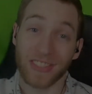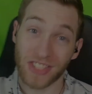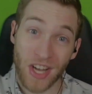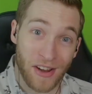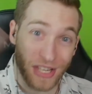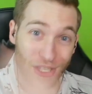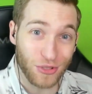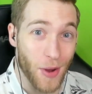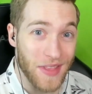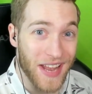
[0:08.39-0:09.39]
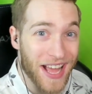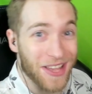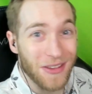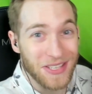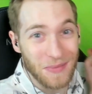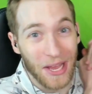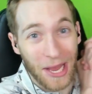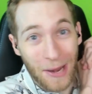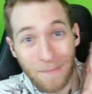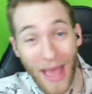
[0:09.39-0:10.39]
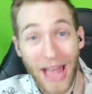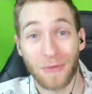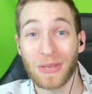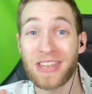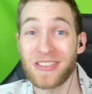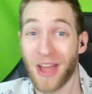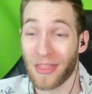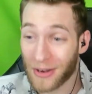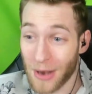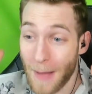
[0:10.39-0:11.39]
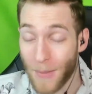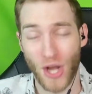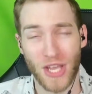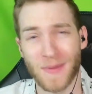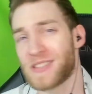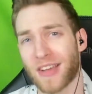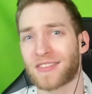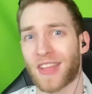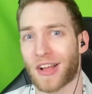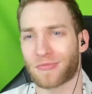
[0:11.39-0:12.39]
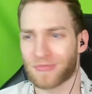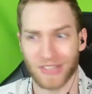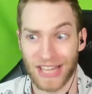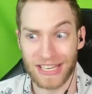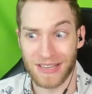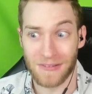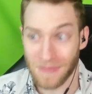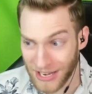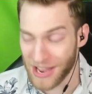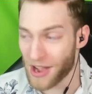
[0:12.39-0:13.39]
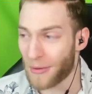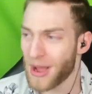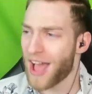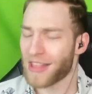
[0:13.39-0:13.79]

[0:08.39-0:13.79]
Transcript: Generic Control, and Nat Gozmir here, back with another Pokemon Nuzlocke related video.